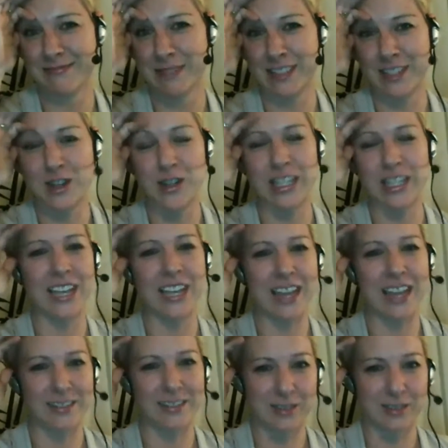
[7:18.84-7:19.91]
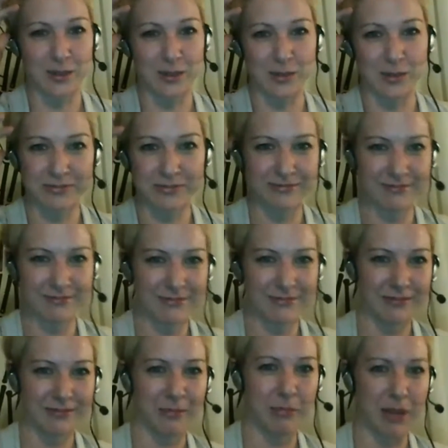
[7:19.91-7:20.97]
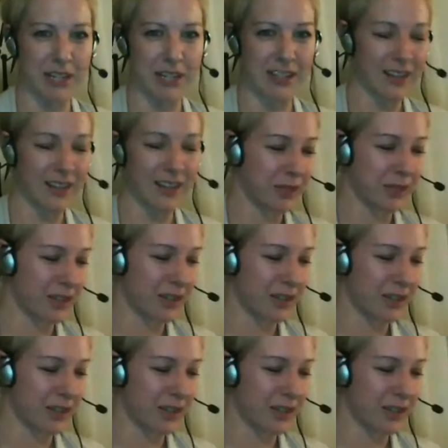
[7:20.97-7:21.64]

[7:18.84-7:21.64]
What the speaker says: with Nookie either, so button it up,